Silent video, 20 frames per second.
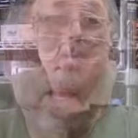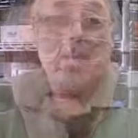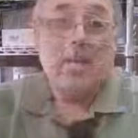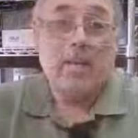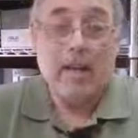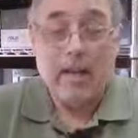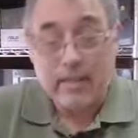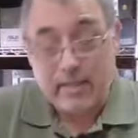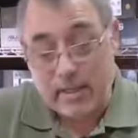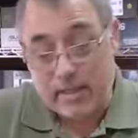
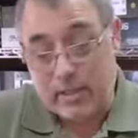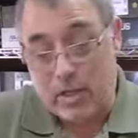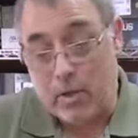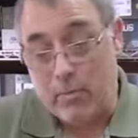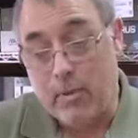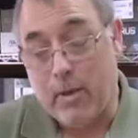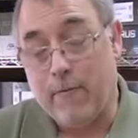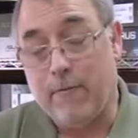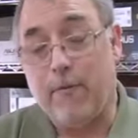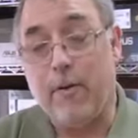Guys, that's going
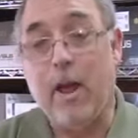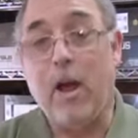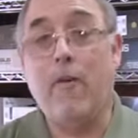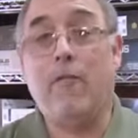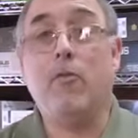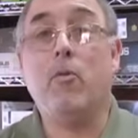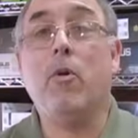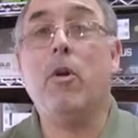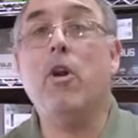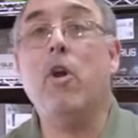to be it for now.
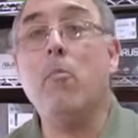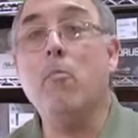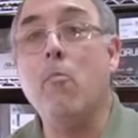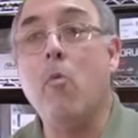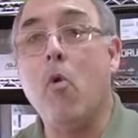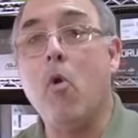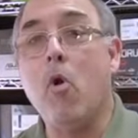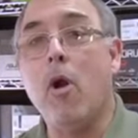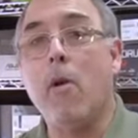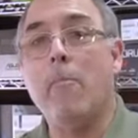If you want to know
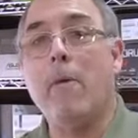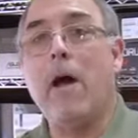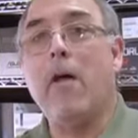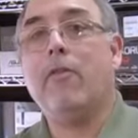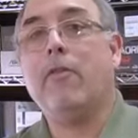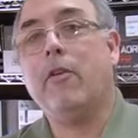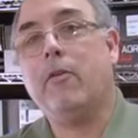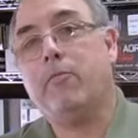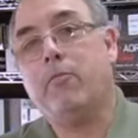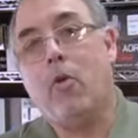more
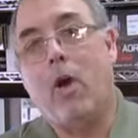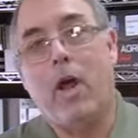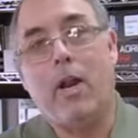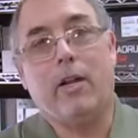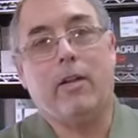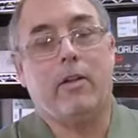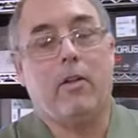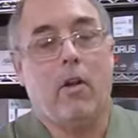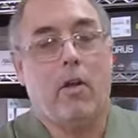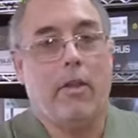about this
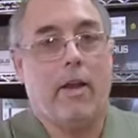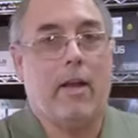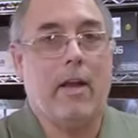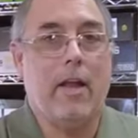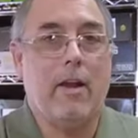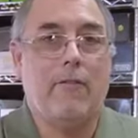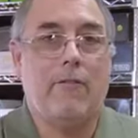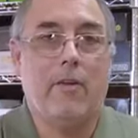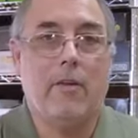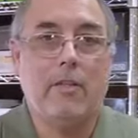product and all that
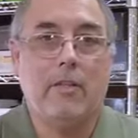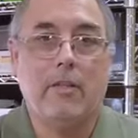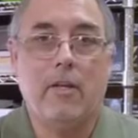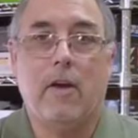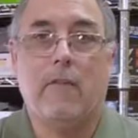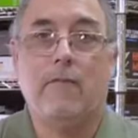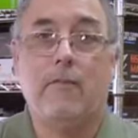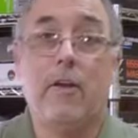kind of fun stuff,